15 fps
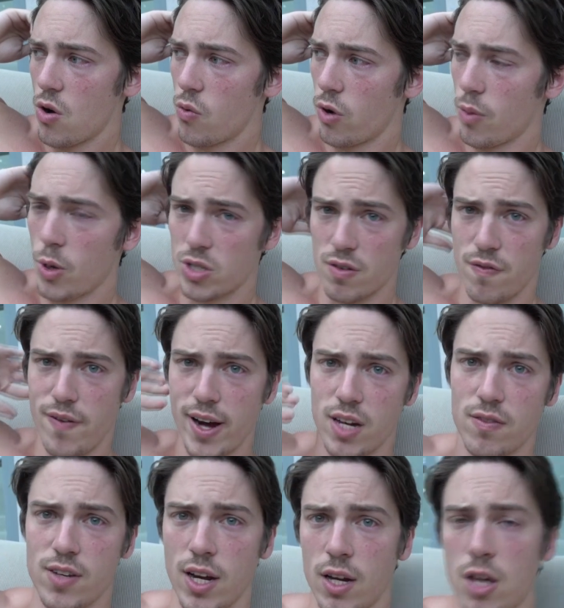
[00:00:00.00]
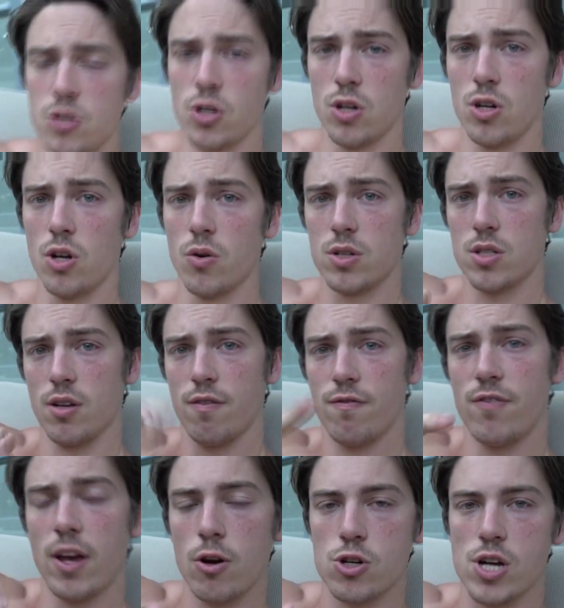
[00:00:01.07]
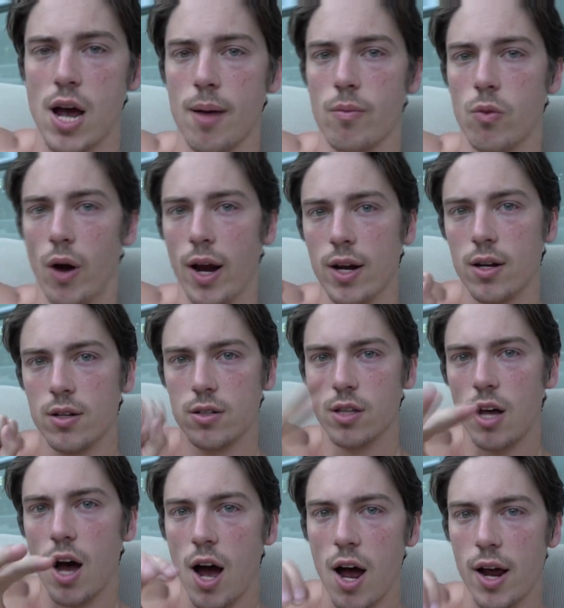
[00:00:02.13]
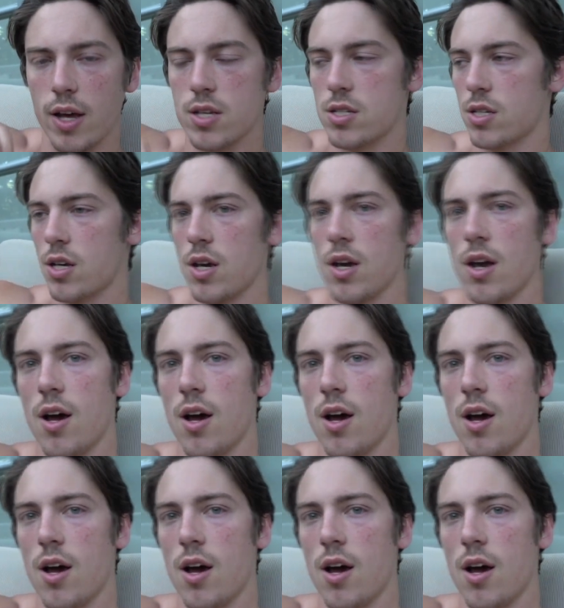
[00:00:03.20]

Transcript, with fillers: one of the most effective techniques you can do, is finger jab right to the eyes.